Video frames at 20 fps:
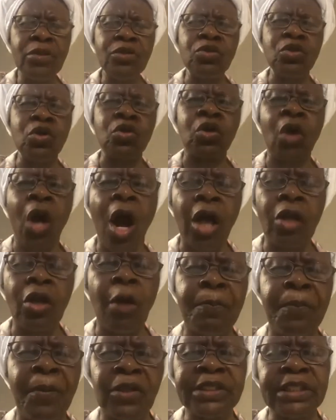you call
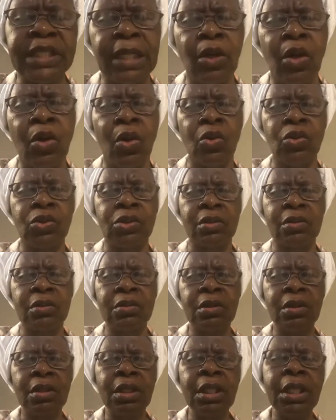upon the Lord,
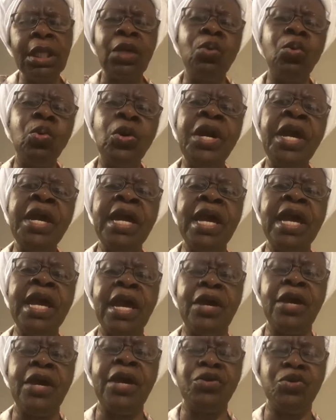he will
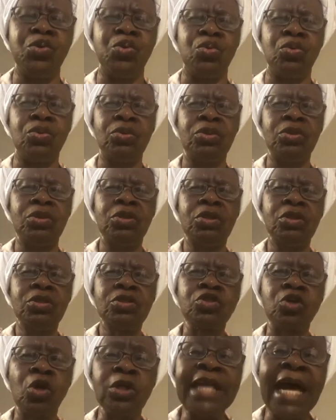hear you.
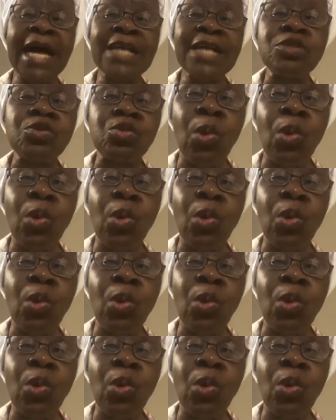So that's